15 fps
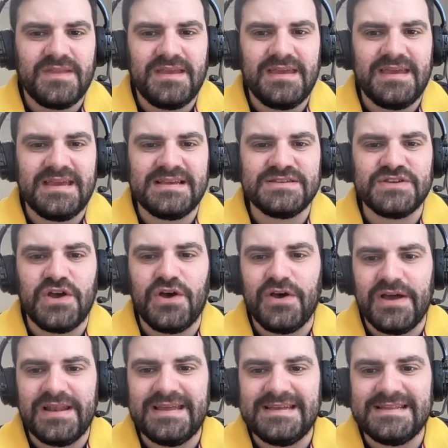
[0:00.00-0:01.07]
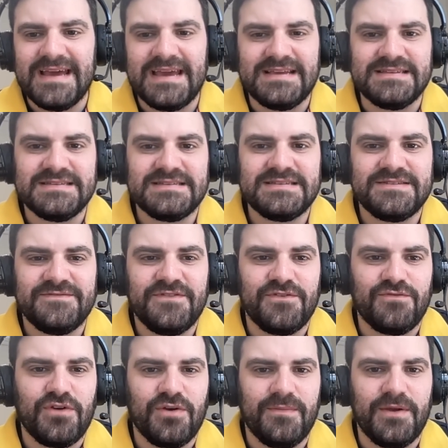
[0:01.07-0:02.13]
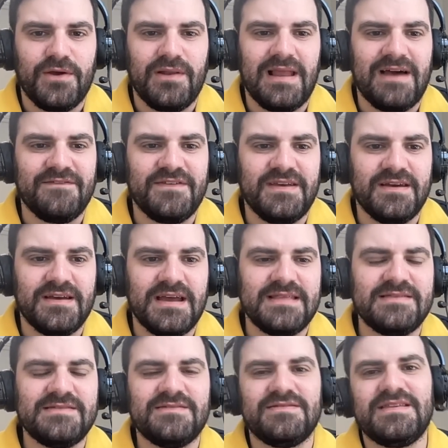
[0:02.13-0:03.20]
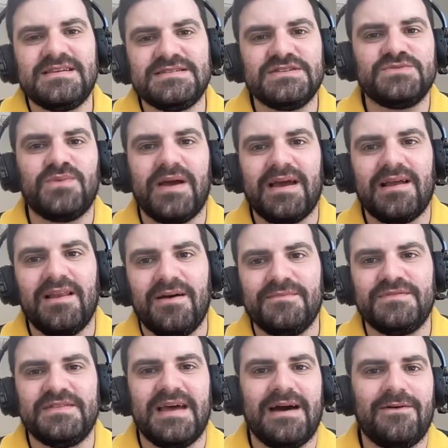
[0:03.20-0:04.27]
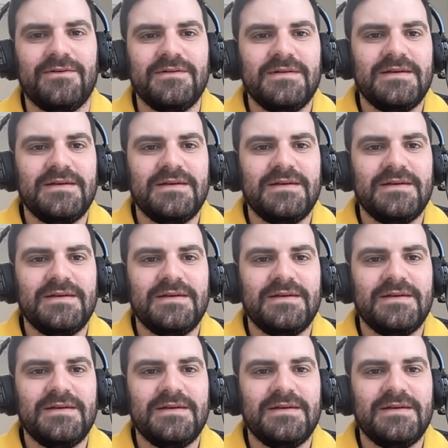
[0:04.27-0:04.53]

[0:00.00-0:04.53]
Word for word: it is early days for Romeo Lavia, and this is where clubs now